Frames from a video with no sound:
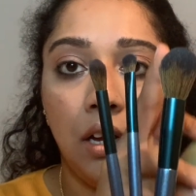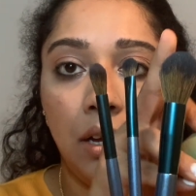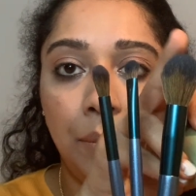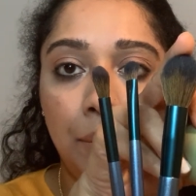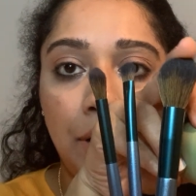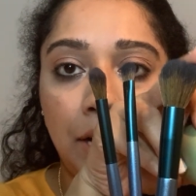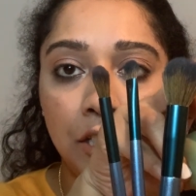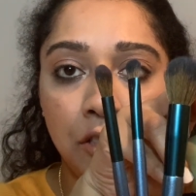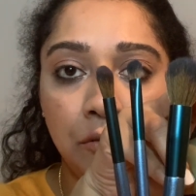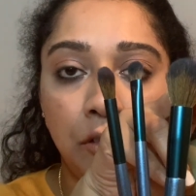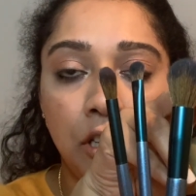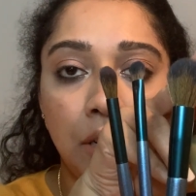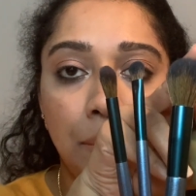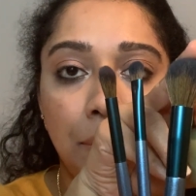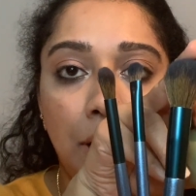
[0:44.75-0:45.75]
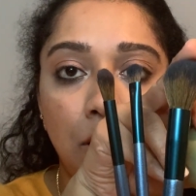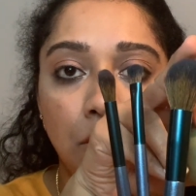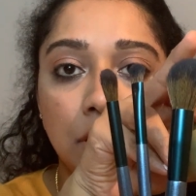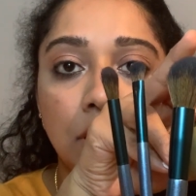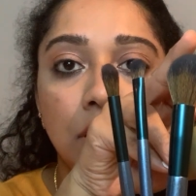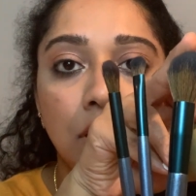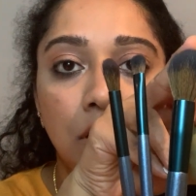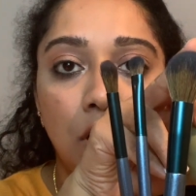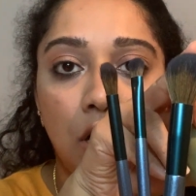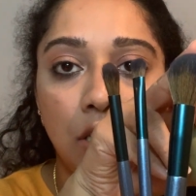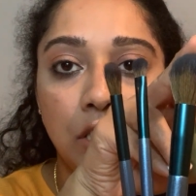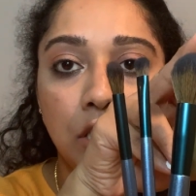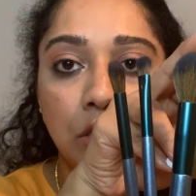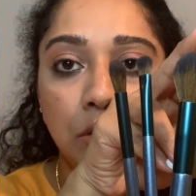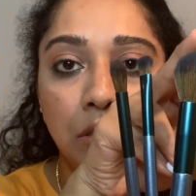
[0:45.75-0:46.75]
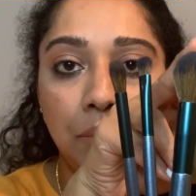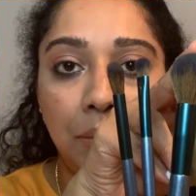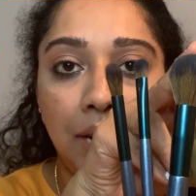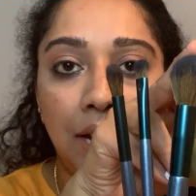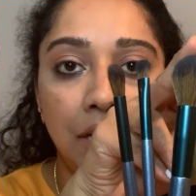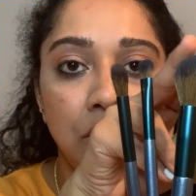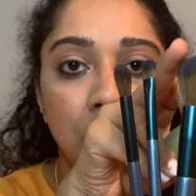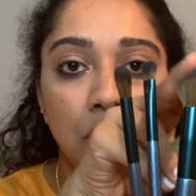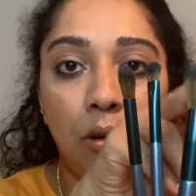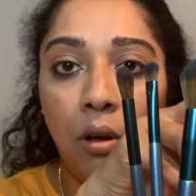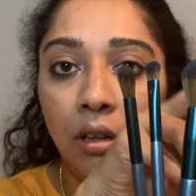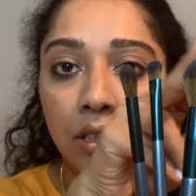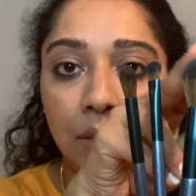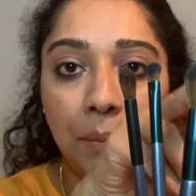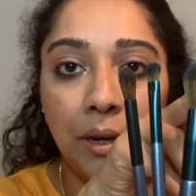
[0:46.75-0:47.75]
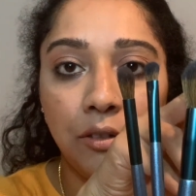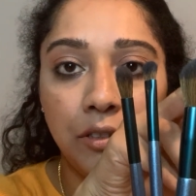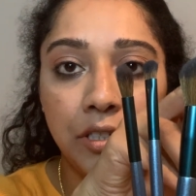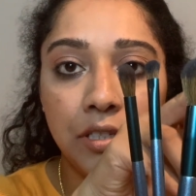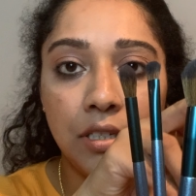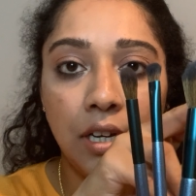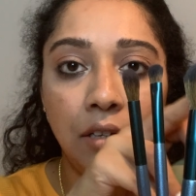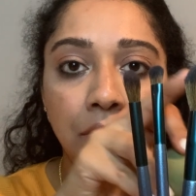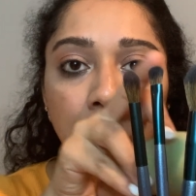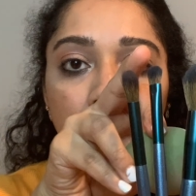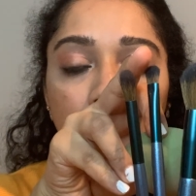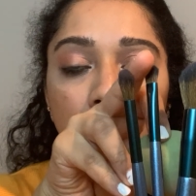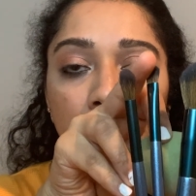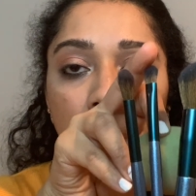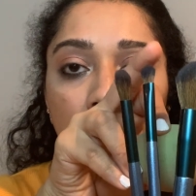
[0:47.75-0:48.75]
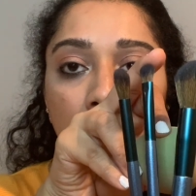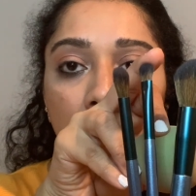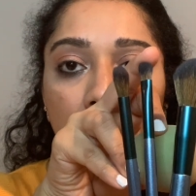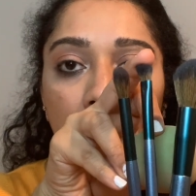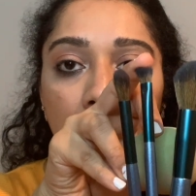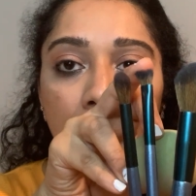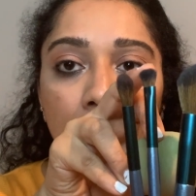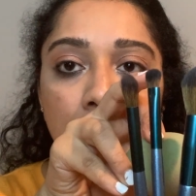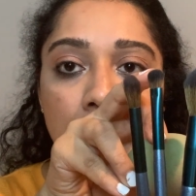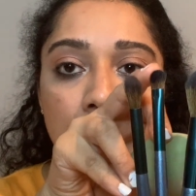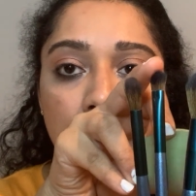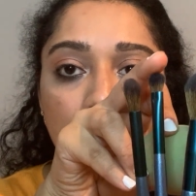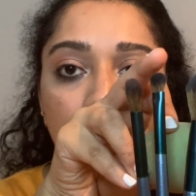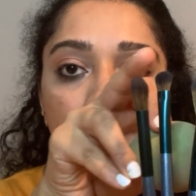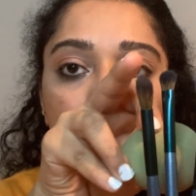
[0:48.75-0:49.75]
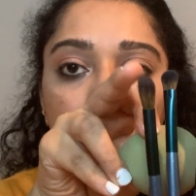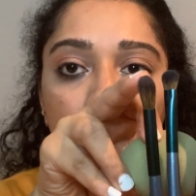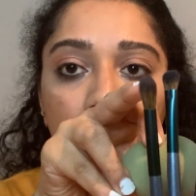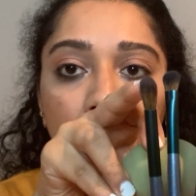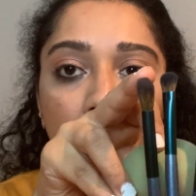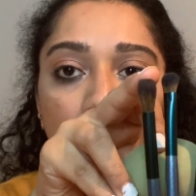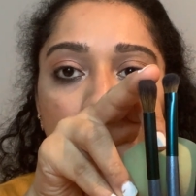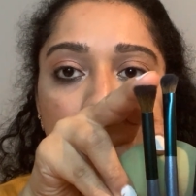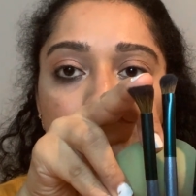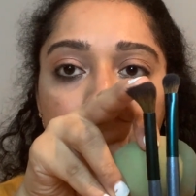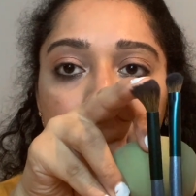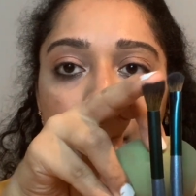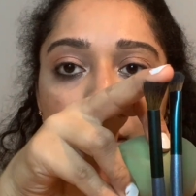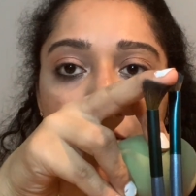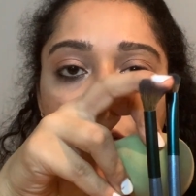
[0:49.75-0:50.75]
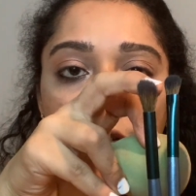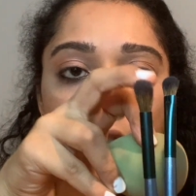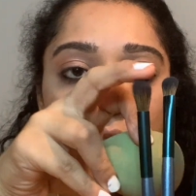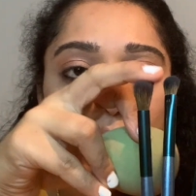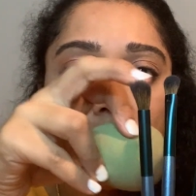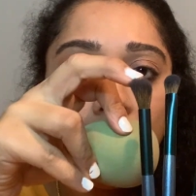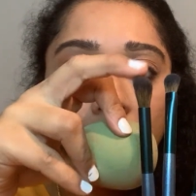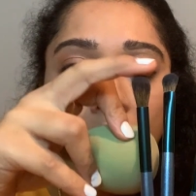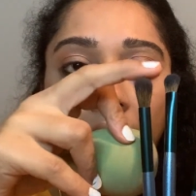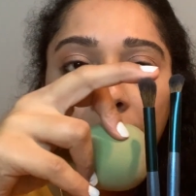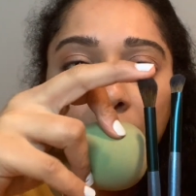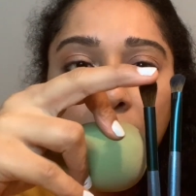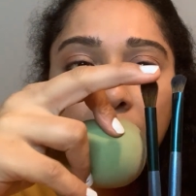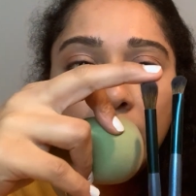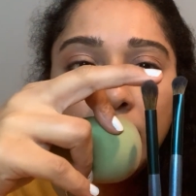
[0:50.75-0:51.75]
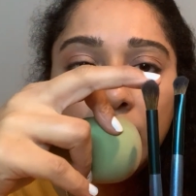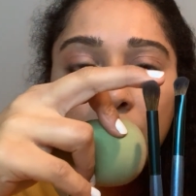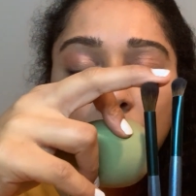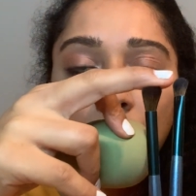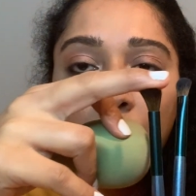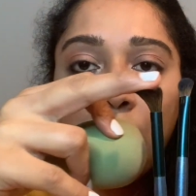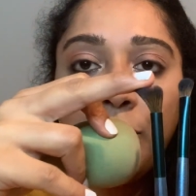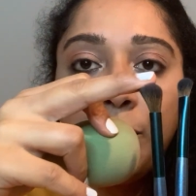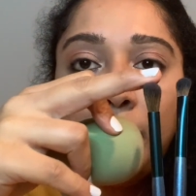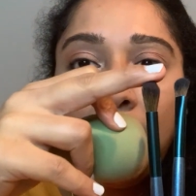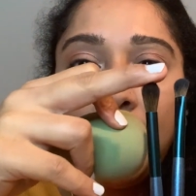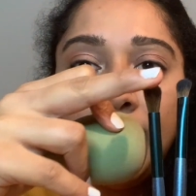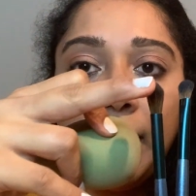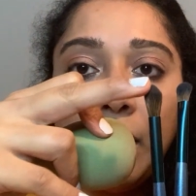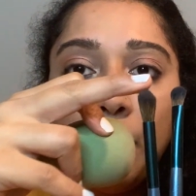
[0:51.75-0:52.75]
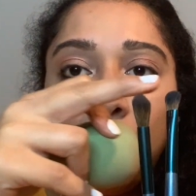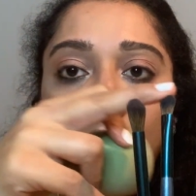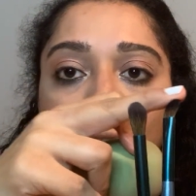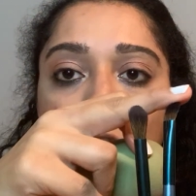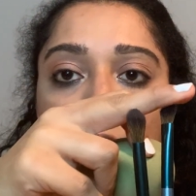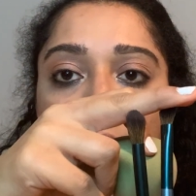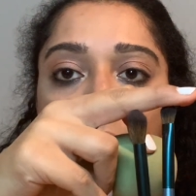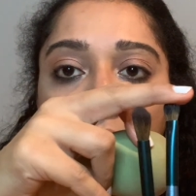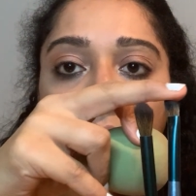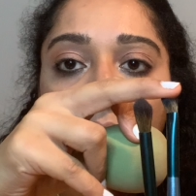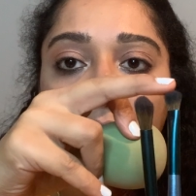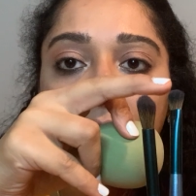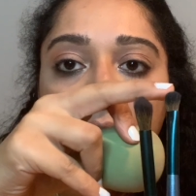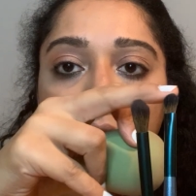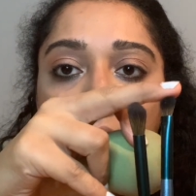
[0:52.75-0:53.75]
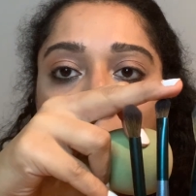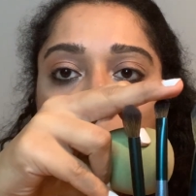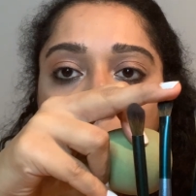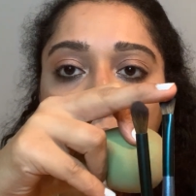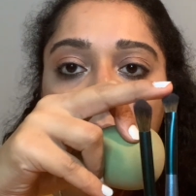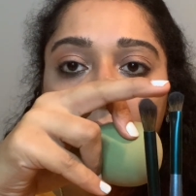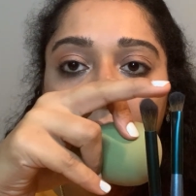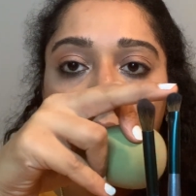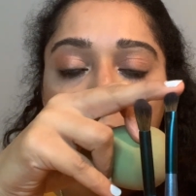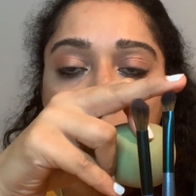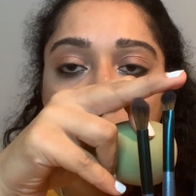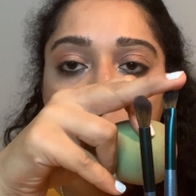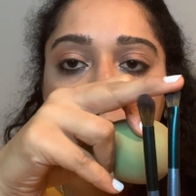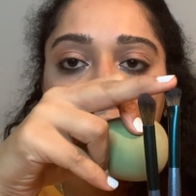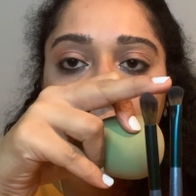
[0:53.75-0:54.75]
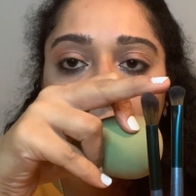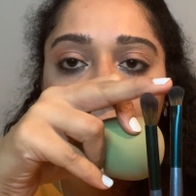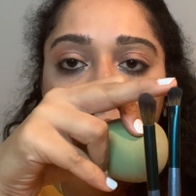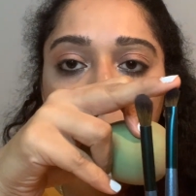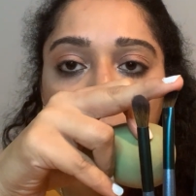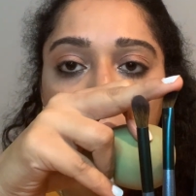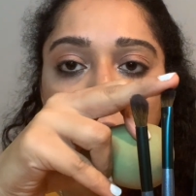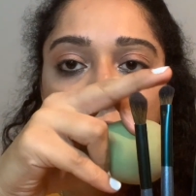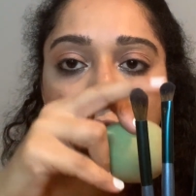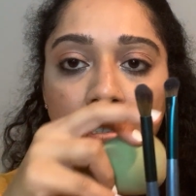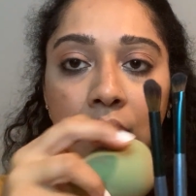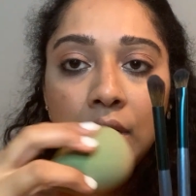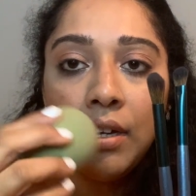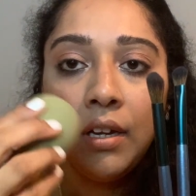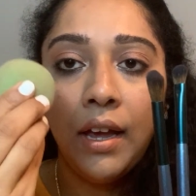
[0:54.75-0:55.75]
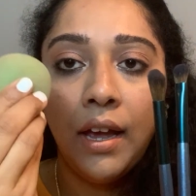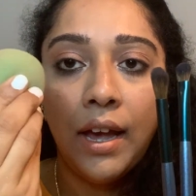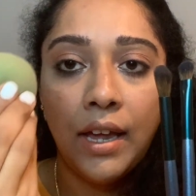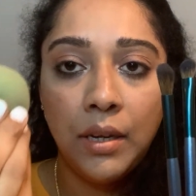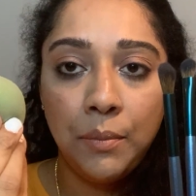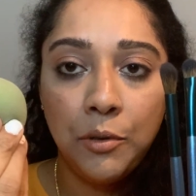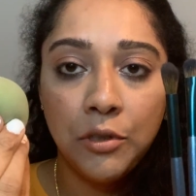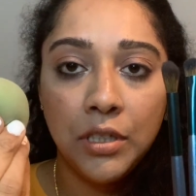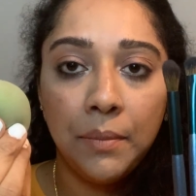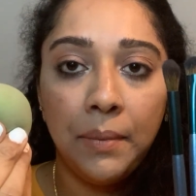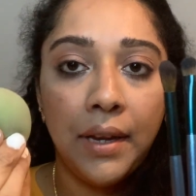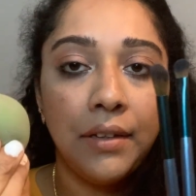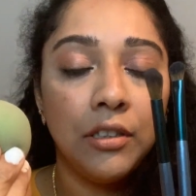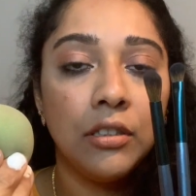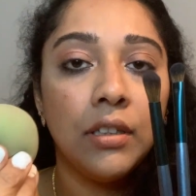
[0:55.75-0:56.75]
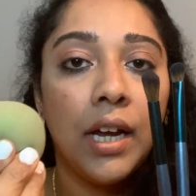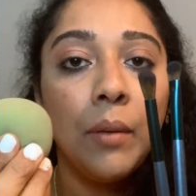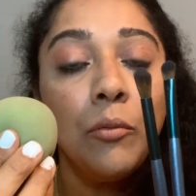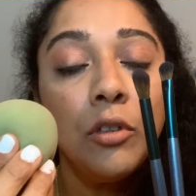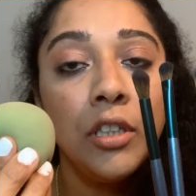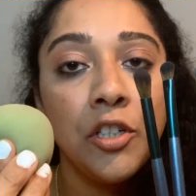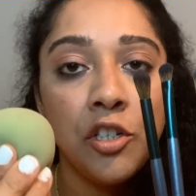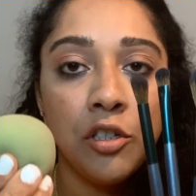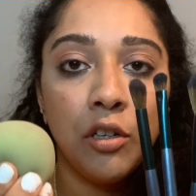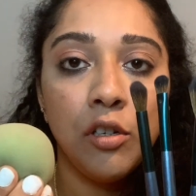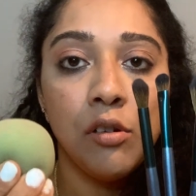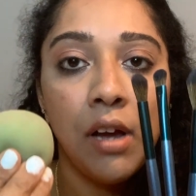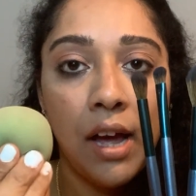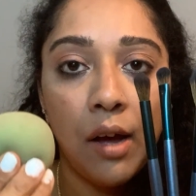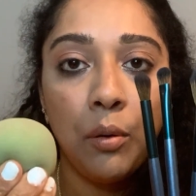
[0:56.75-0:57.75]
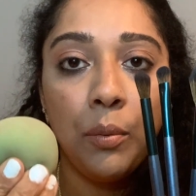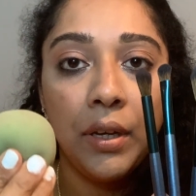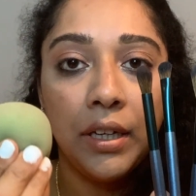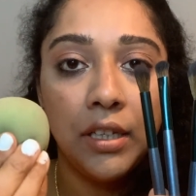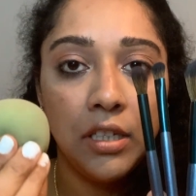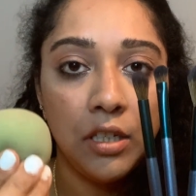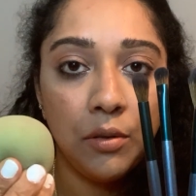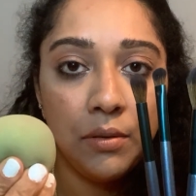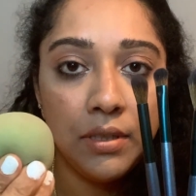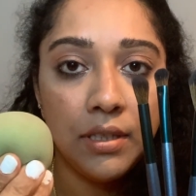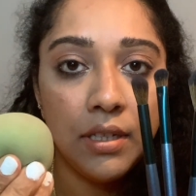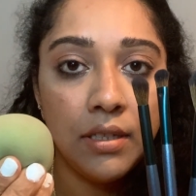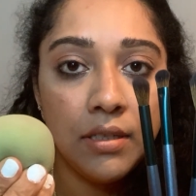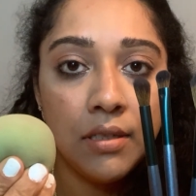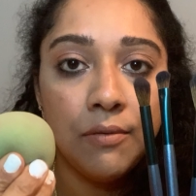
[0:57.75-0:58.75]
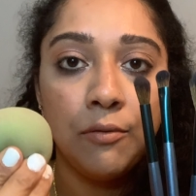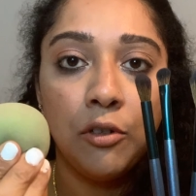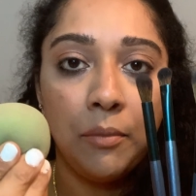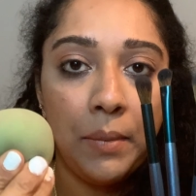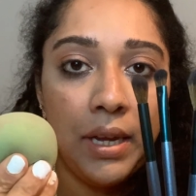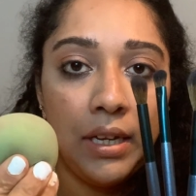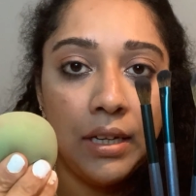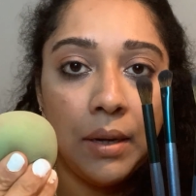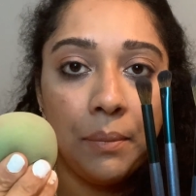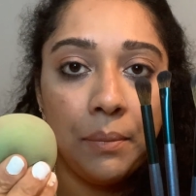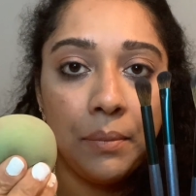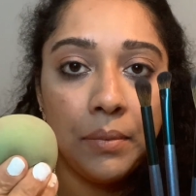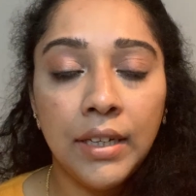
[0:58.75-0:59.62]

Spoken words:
a brush for your powder, contour, blush, all the powder stuff, and a eye brush like this, a soft blending brush, and a tapered eye detail brush, and a beauty blender. I'm going to show you how we can use this for makeup.